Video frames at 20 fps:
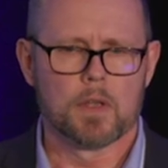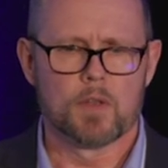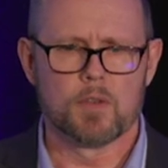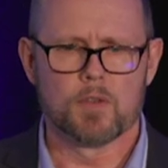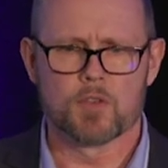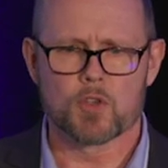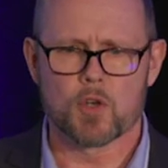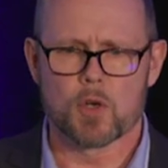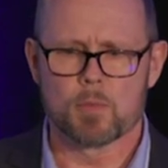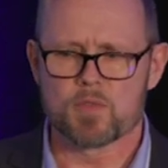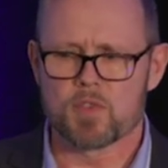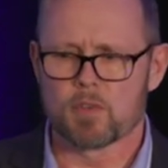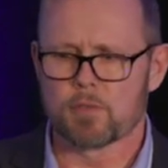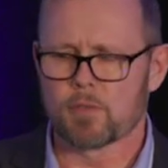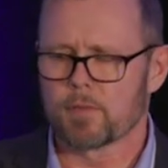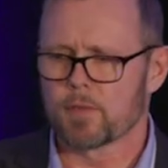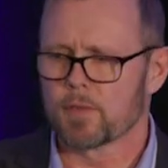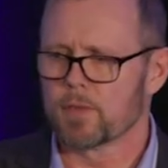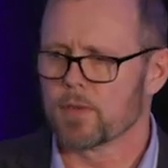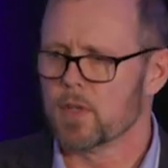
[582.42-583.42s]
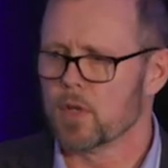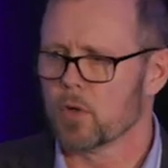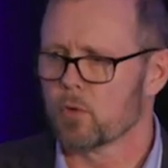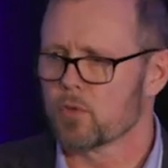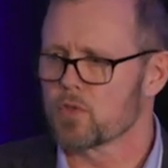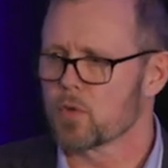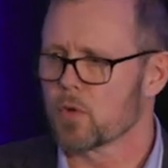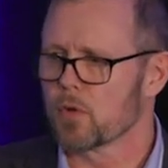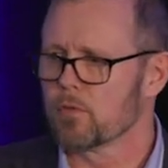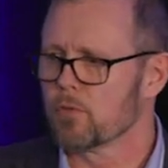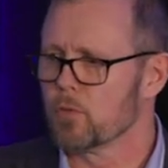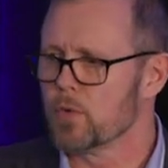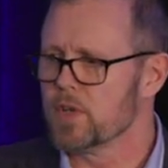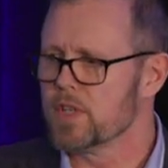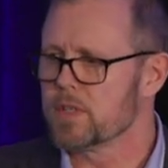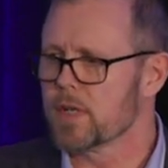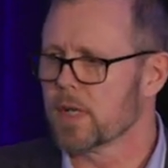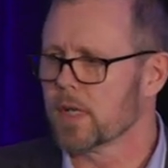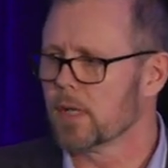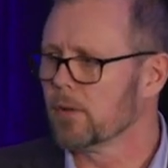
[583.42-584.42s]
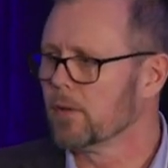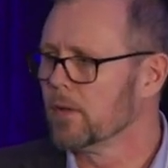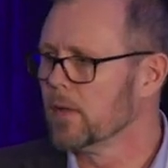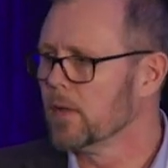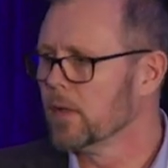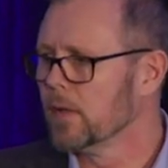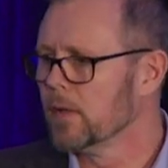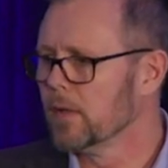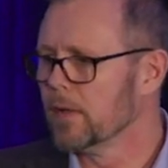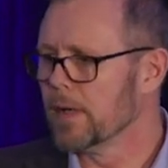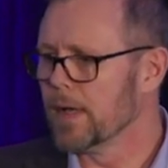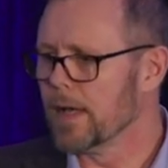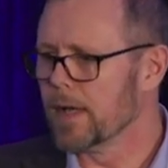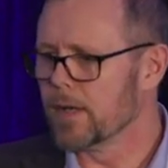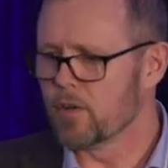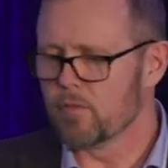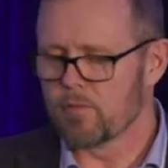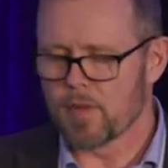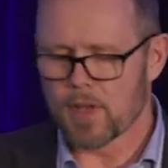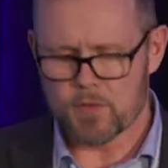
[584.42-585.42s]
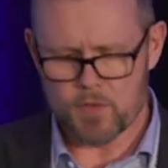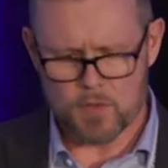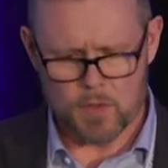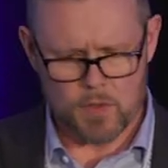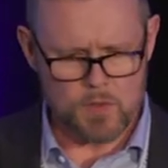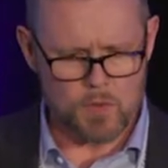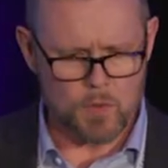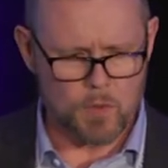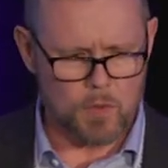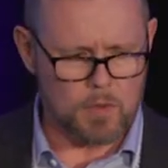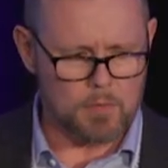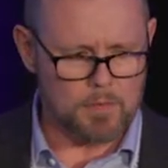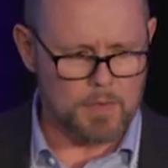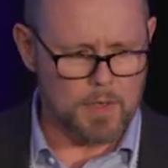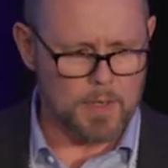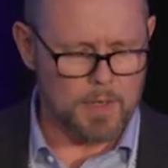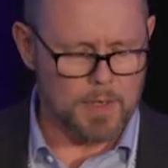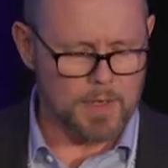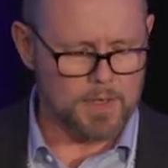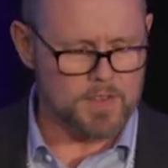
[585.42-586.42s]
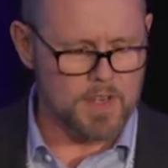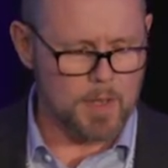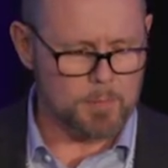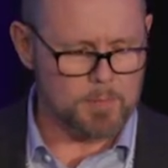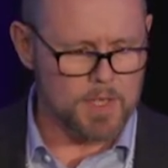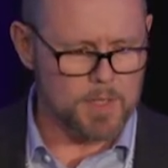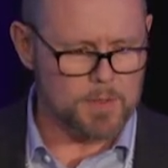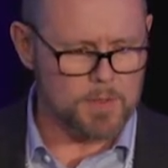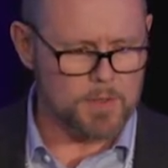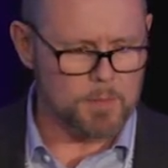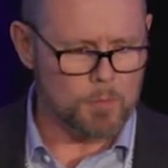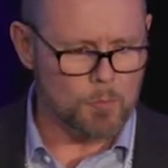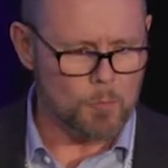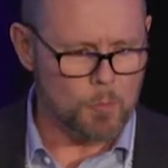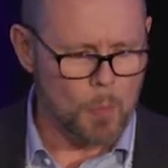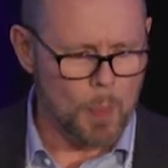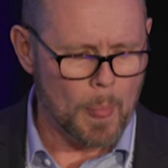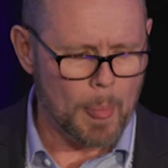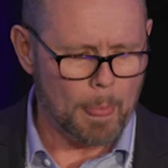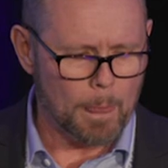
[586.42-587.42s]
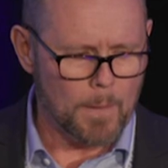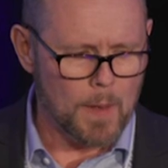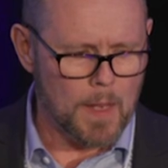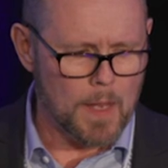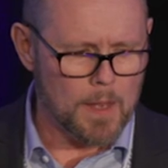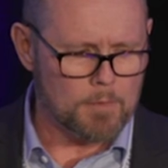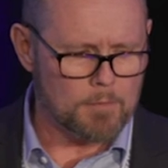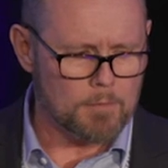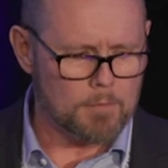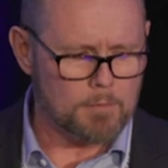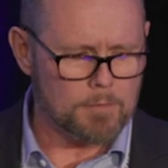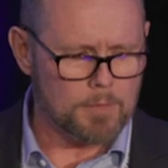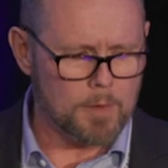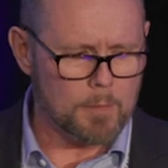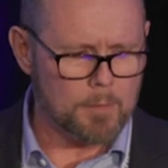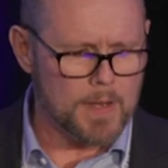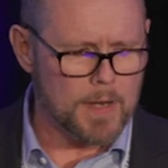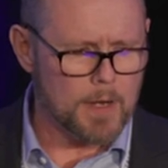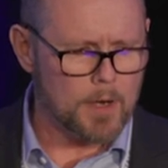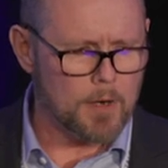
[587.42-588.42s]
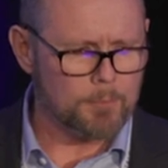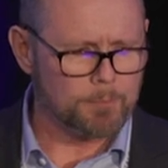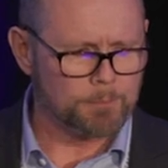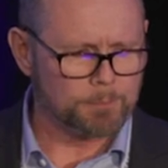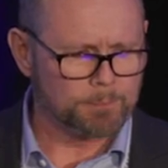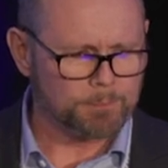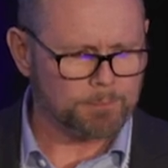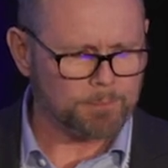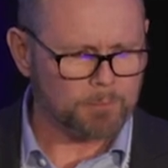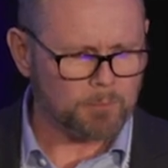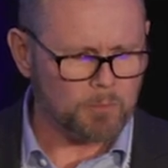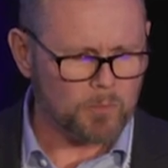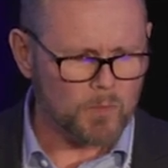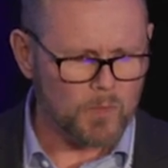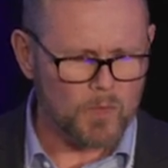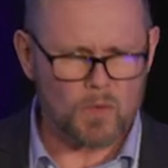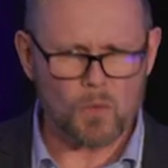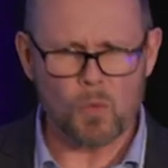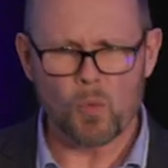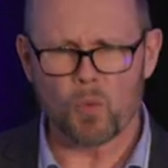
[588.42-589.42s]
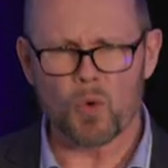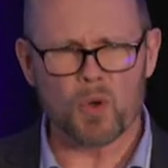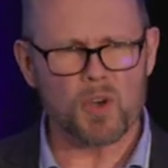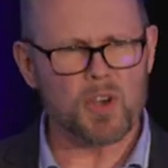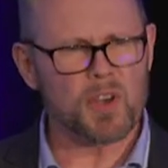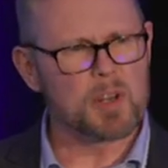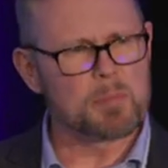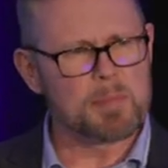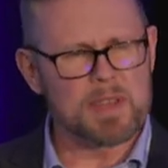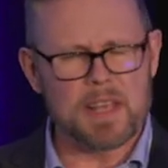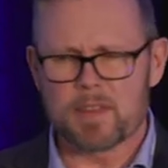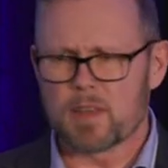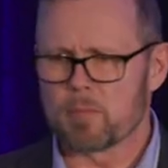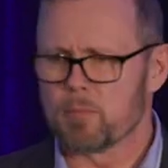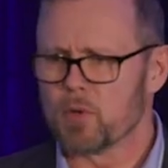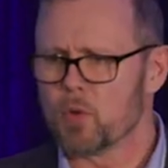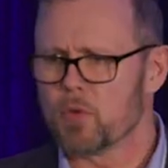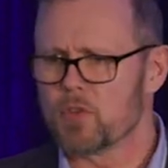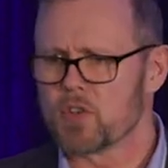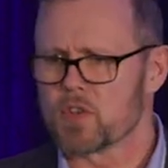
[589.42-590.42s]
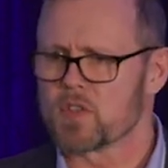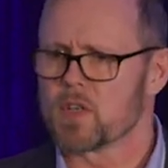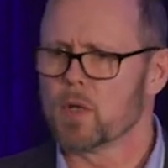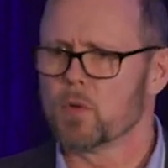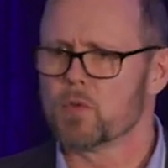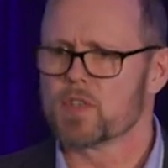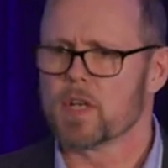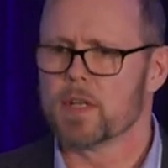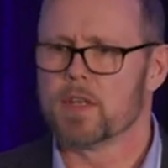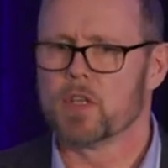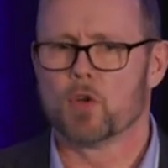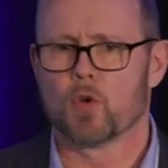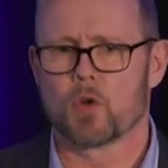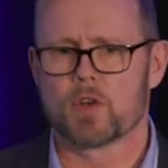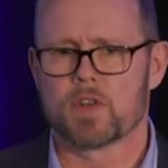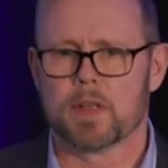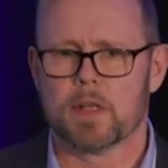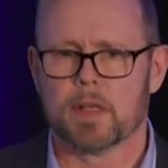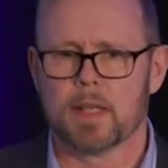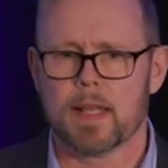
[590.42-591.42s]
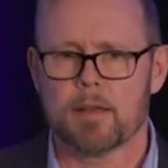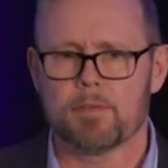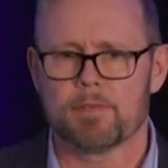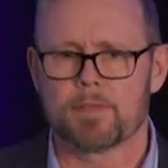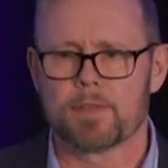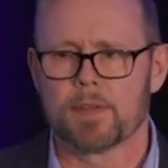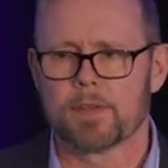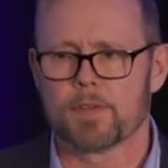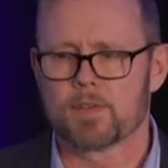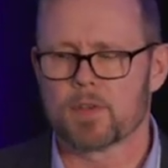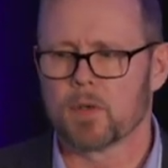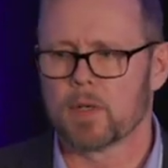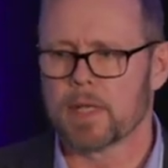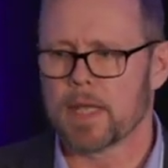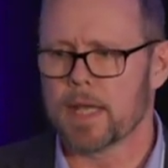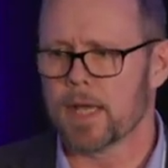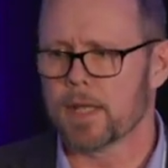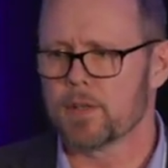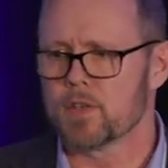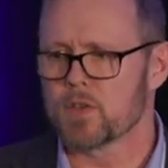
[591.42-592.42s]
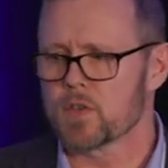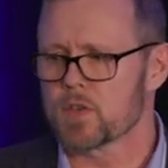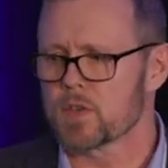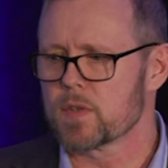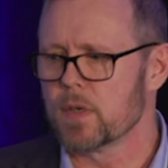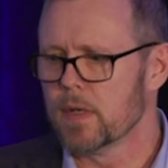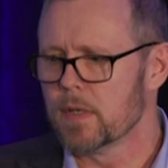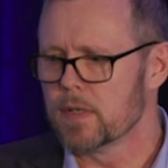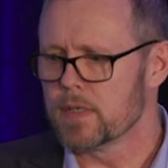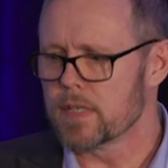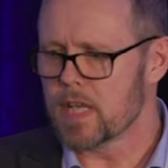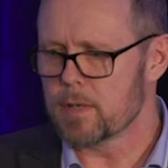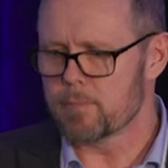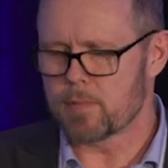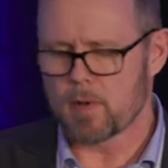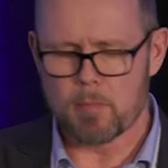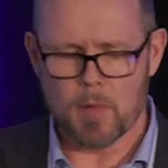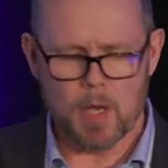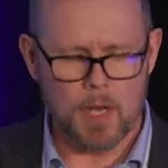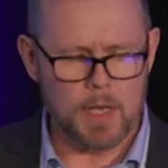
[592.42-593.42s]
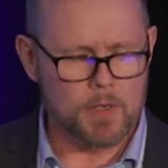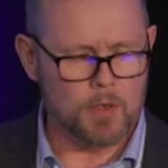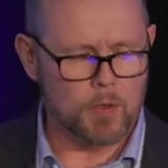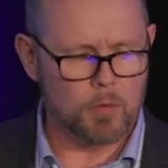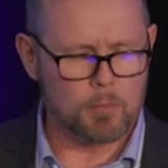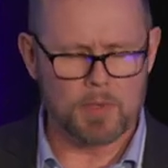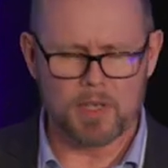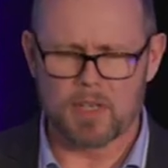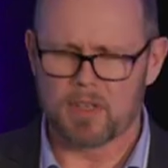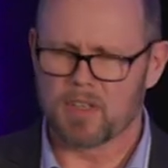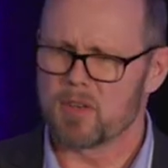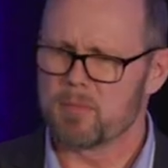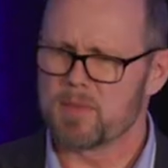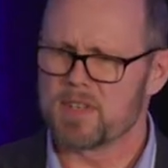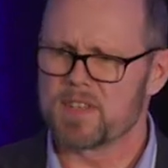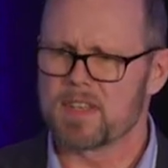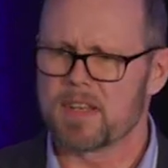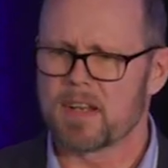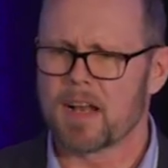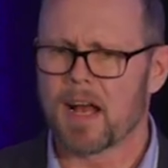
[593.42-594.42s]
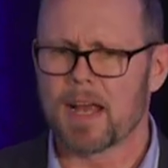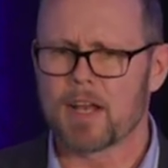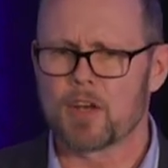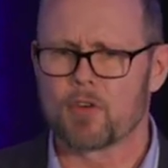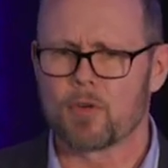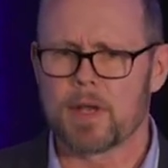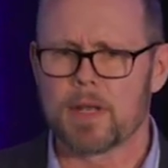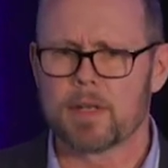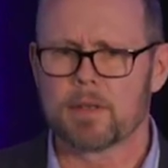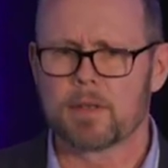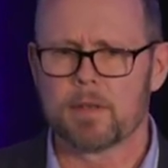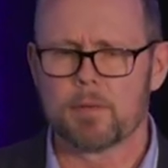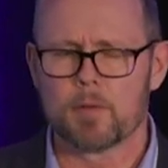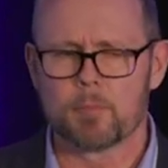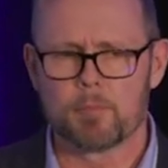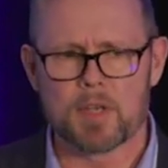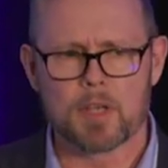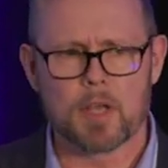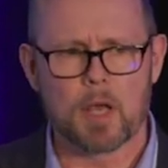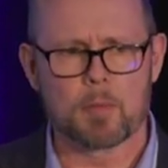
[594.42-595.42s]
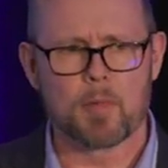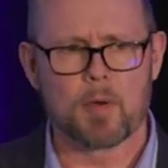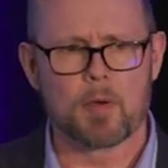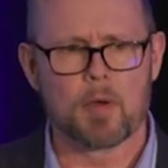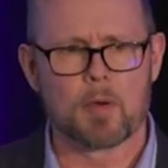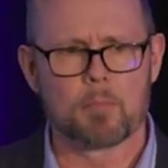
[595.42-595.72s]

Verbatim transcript: in terms of, you know, sort of retail and investor sort of uh, acceptance. And from there, we're going to be at the booth just outside the door to the left. So again, just to keep in mind, you're going to be seeing high grade become